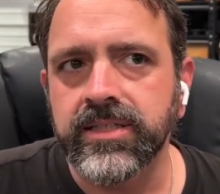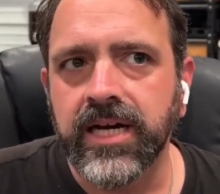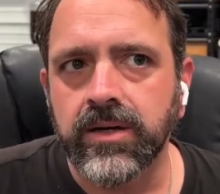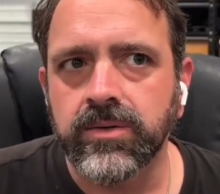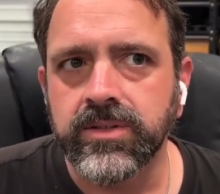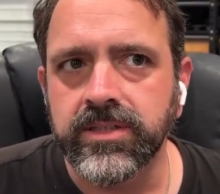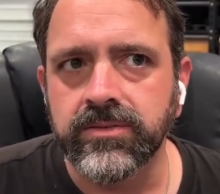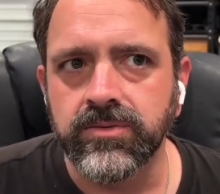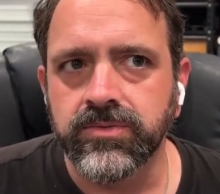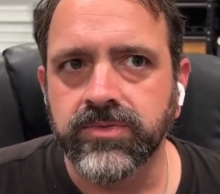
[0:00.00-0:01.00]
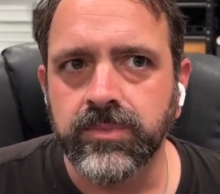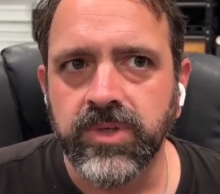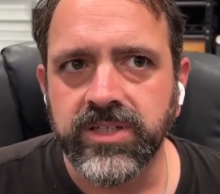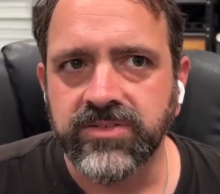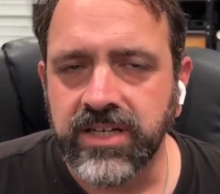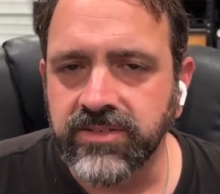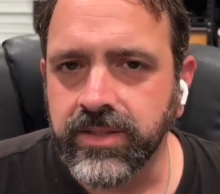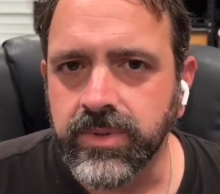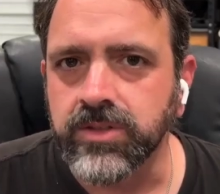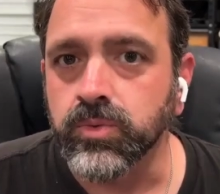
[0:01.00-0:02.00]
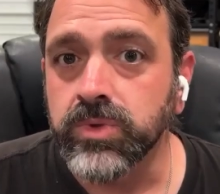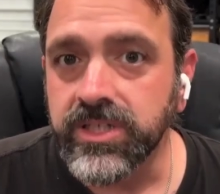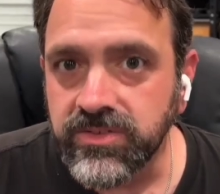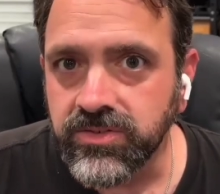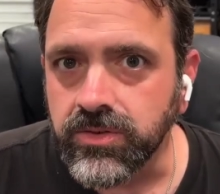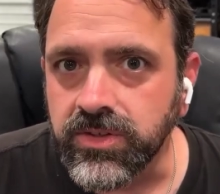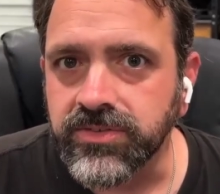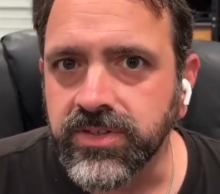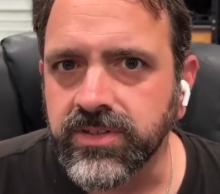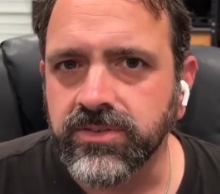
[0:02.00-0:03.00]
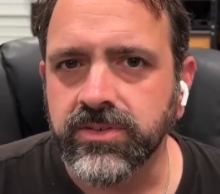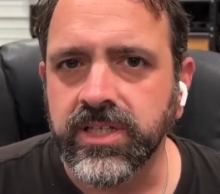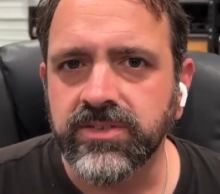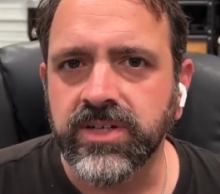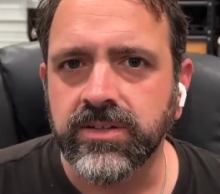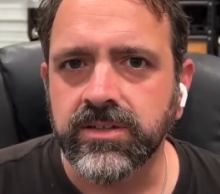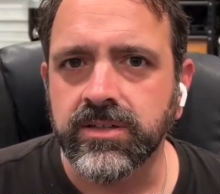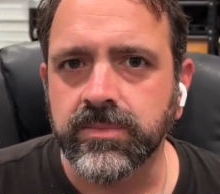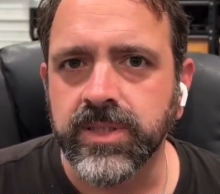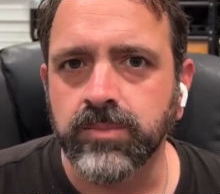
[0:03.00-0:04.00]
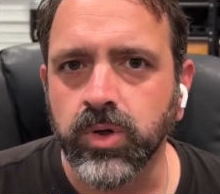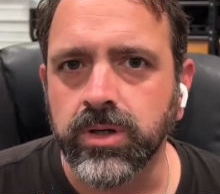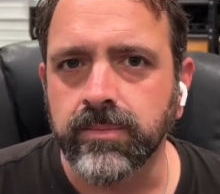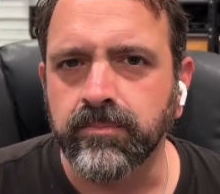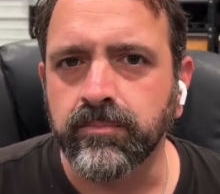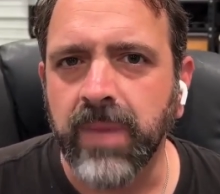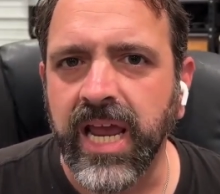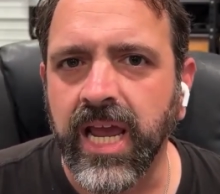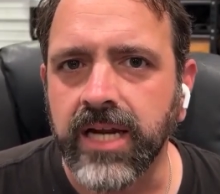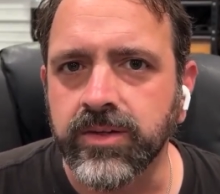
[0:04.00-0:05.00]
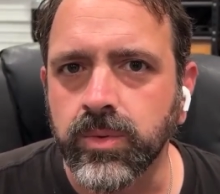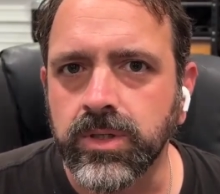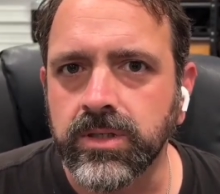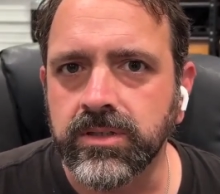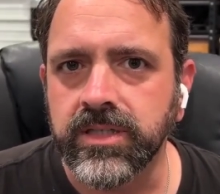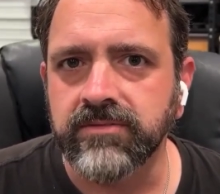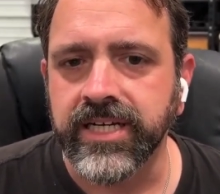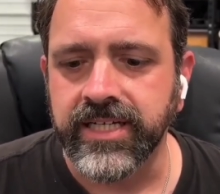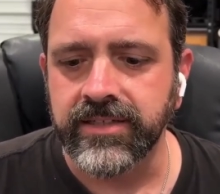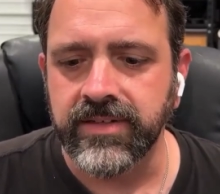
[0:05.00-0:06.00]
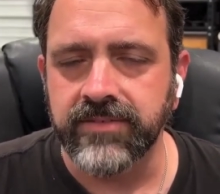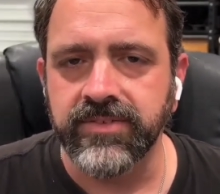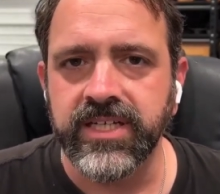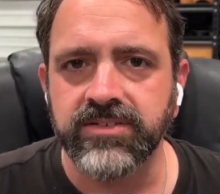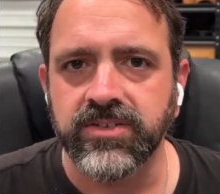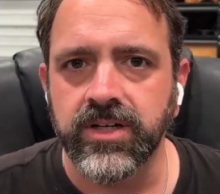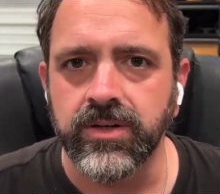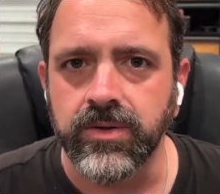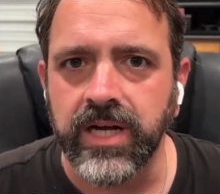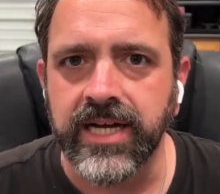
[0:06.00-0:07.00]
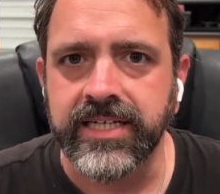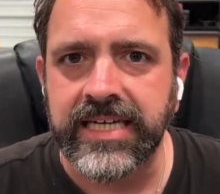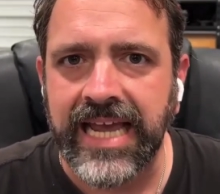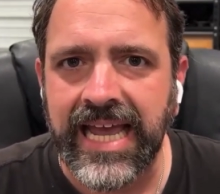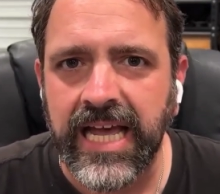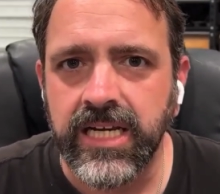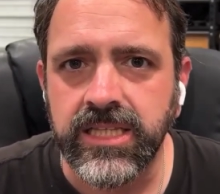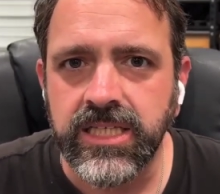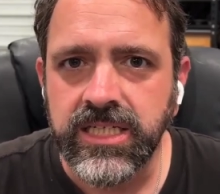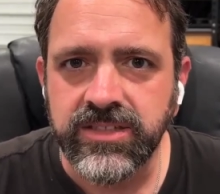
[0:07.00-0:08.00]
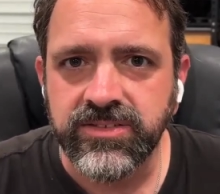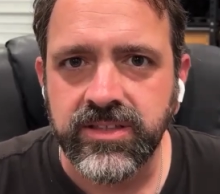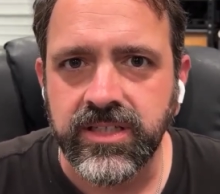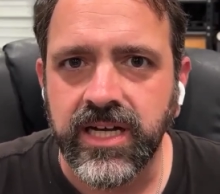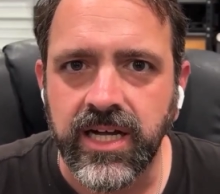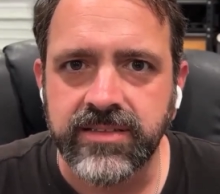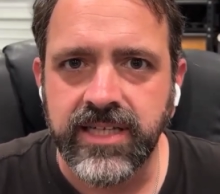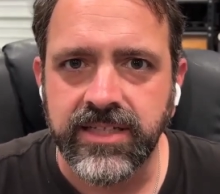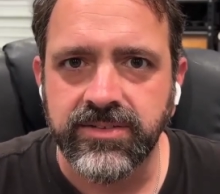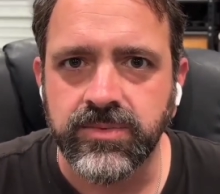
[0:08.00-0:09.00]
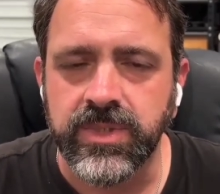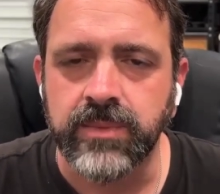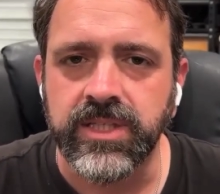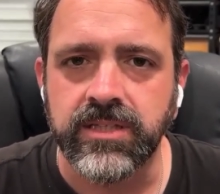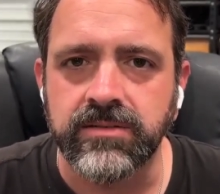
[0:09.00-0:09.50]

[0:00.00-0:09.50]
Now, from what it sounds like with the resources, they sound a little bit more manual. Like in VS Code, I can add things to the context when I'm in